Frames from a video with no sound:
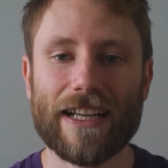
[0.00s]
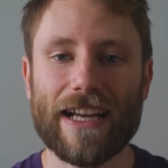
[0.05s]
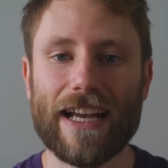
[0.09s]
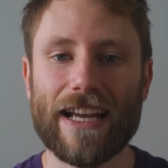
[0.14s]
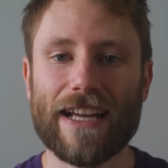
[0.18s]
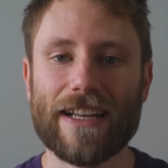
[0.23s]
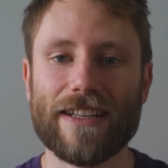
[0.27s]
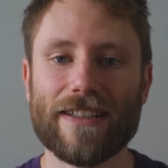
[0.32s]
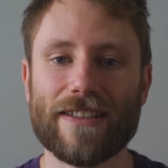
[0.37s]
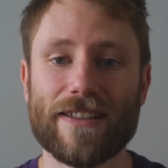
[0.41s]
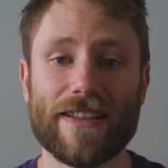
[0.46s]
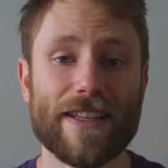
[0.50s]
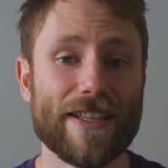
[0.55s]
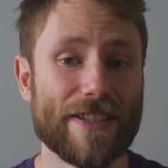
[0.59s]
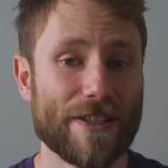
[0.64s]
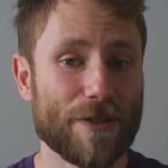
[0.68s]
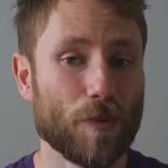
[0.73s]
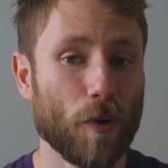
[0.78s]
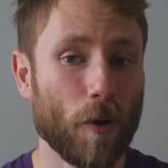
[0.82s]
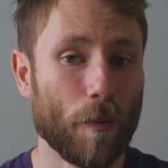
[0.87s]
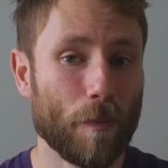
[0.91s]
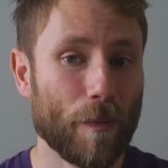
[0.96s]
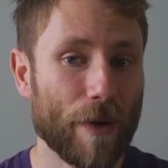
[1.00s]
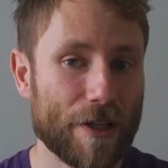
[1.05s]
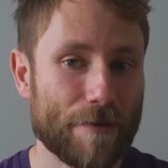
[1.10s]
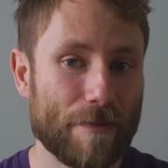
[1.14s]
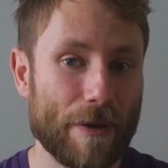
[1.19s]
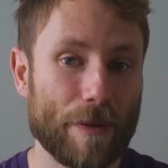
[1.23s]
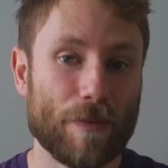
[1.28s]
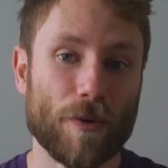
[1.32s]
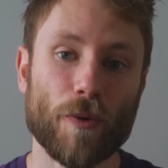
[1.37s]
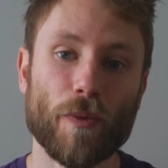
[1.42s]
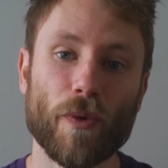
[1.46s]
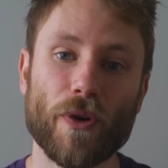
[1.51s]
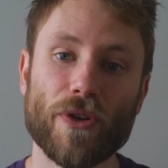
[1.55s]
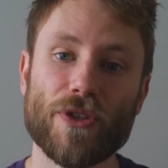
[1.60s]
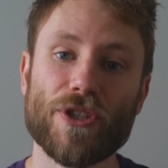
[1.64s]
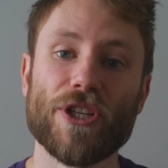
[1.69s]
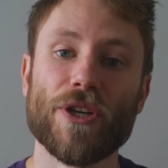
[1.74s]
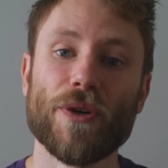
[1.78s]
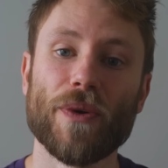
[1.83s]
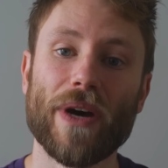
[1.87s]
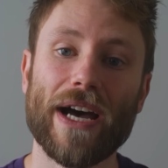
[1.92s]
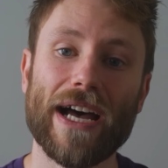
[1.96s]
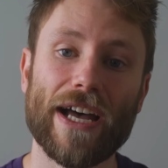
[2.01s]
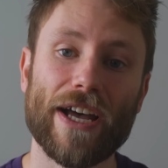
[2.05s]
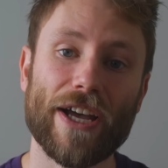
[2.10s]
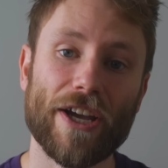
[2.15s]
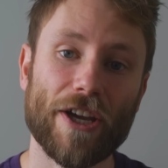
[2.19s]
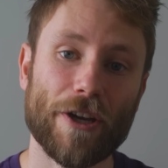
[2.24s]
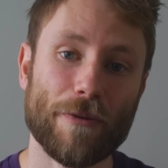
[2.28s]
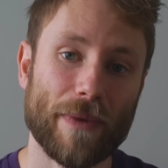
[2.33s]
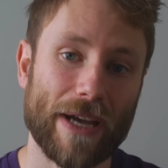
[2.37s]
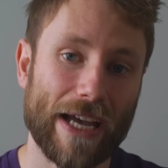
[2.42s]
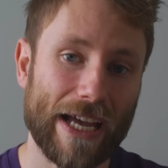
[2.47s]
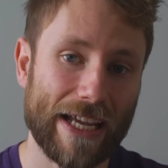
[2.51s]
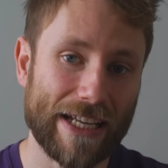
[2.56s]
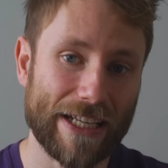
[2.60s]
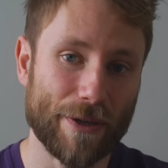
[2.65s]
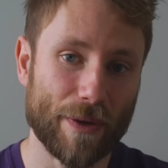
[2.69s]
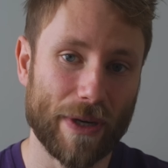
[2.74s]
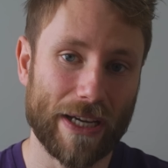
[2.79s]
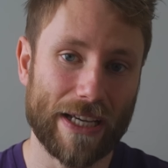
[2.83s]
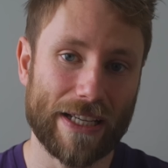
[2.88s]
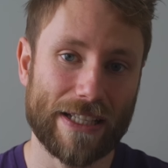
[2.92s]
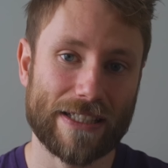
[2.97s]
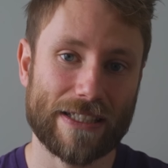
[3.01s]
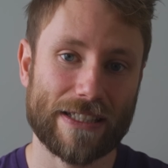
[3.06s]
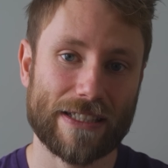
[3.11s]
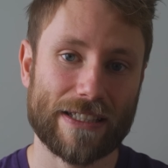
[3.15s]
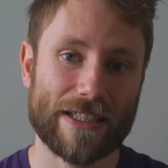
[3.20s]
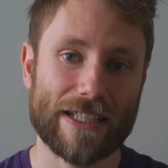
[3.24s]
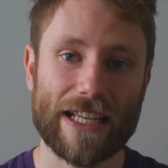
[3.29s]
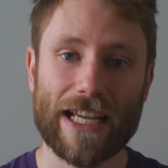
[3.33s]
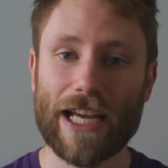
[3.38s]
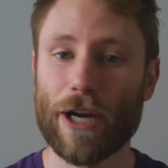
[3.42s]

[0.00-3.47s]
and this is what most people would do at home anyways.